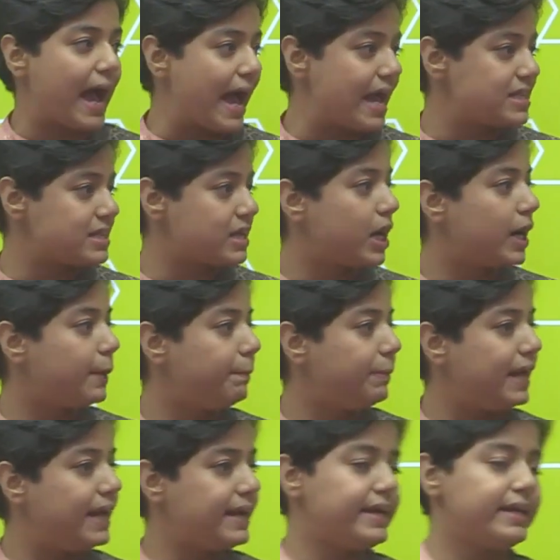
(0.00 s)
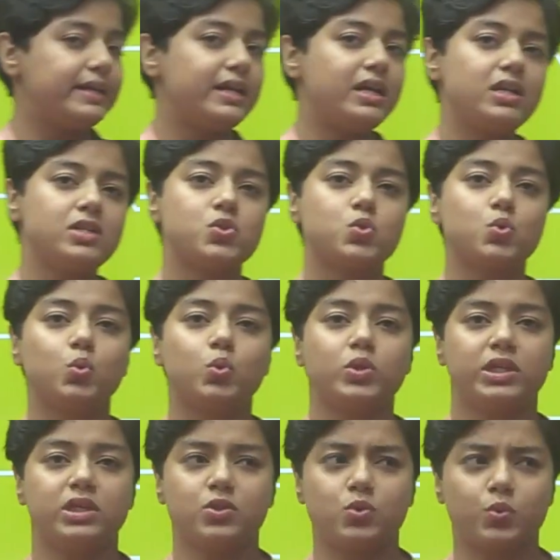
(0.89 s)
as our planet, and
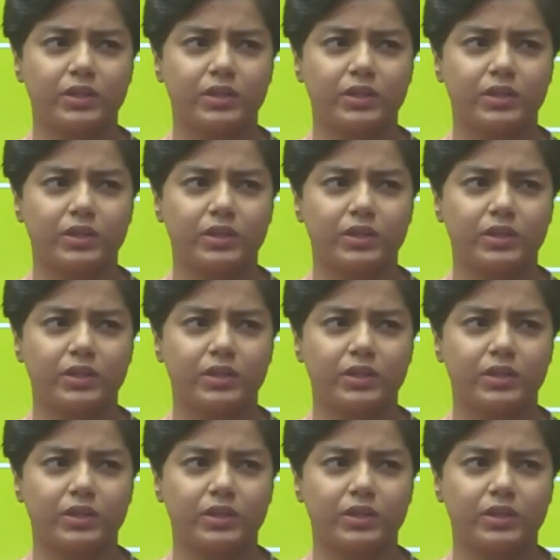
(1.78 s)
soon in